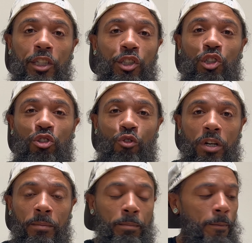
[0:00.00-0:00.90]

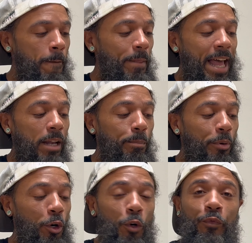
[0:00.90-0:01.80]
trim, and
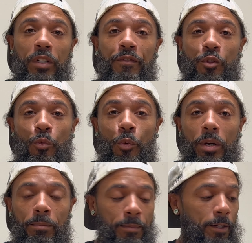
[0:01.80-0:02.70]
perfect for the rim.